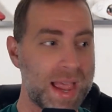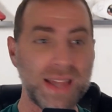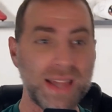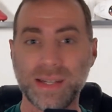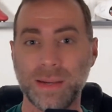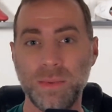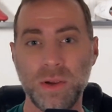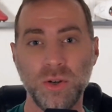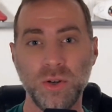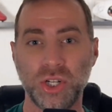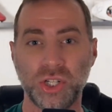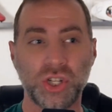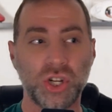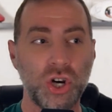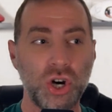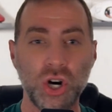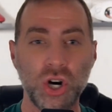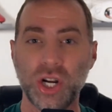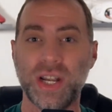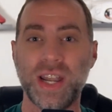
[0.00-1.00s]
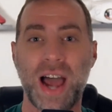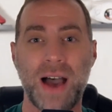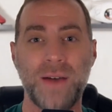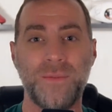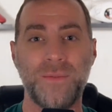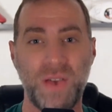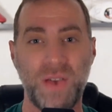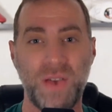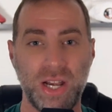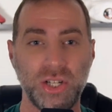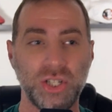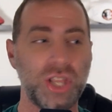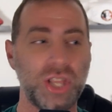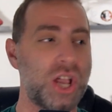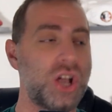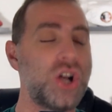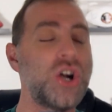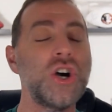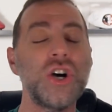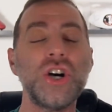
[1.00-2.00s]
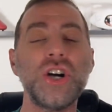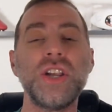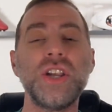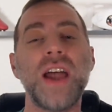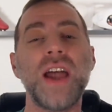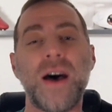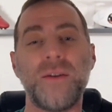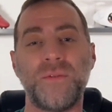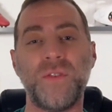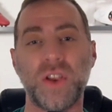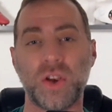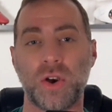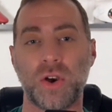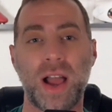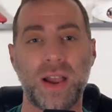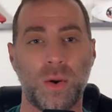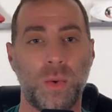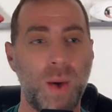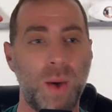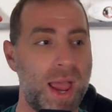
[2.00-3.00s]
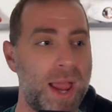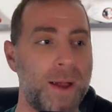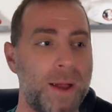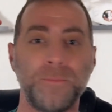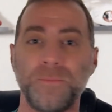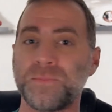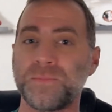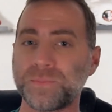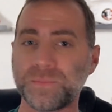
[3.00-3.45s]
SMU just could not finish. They could not figure out a way.